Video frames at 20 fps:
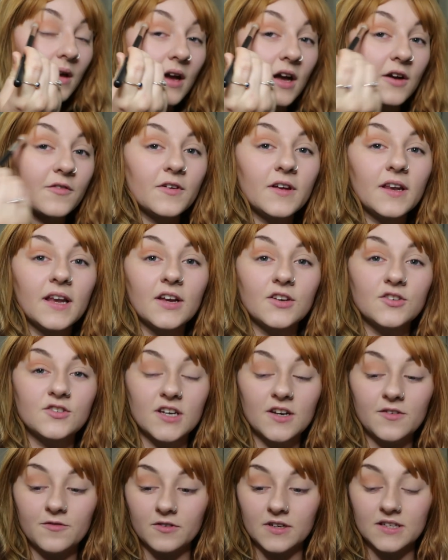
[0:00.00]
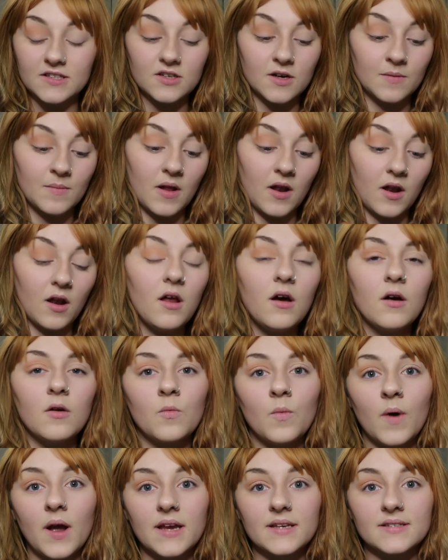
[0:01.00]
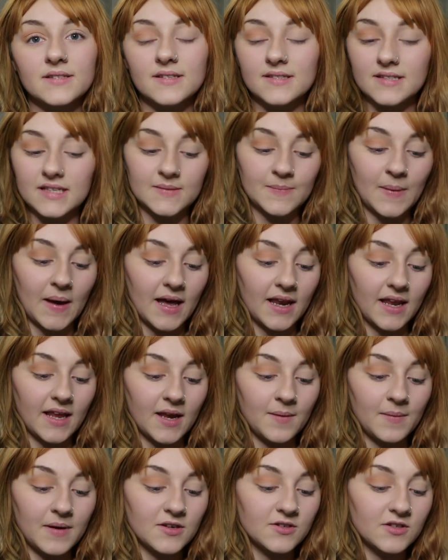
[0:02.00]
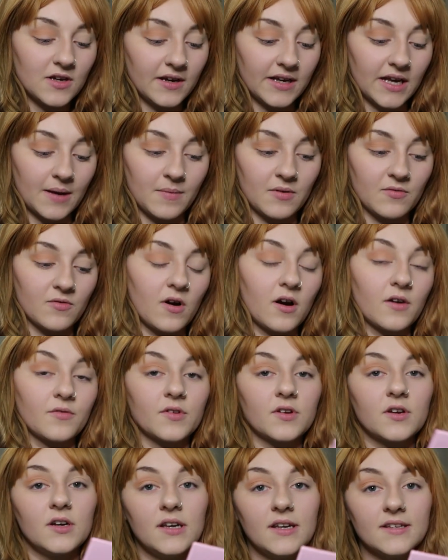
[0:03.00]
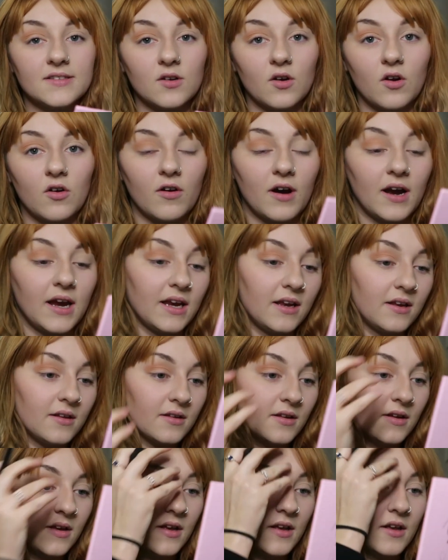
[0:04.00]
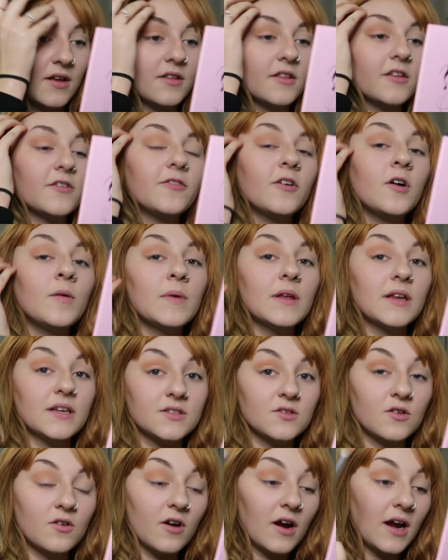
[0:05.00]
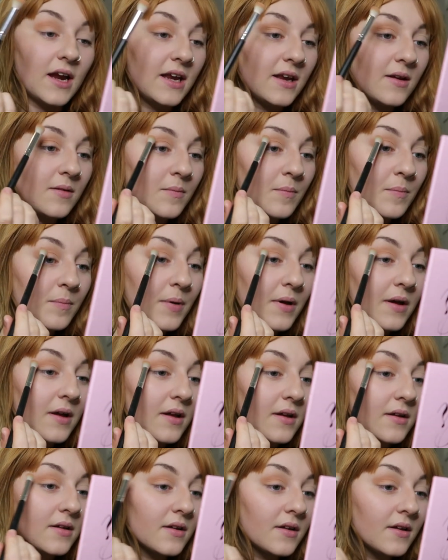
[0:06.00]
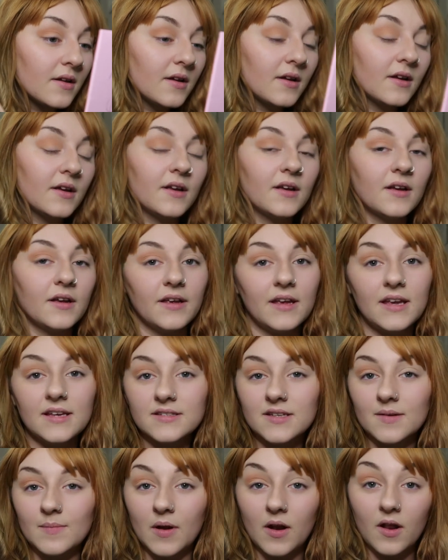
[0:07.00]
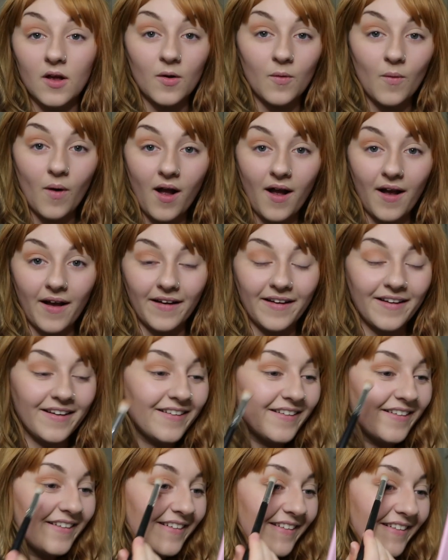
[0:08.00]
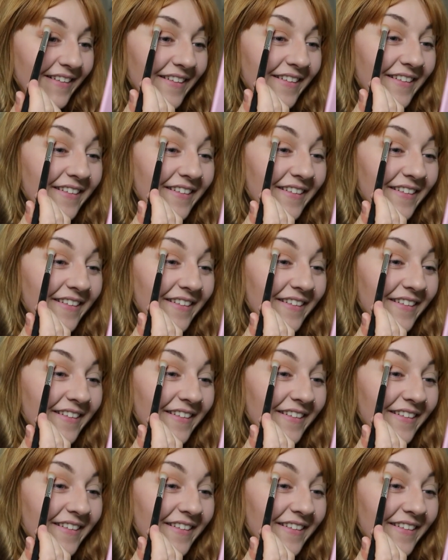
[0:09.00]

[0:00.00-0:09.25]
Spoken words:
I feel like Jeffree's come a long way since this palette. I mean, don't get me wrong, the colours are great, the formula's great, but he's come a long way.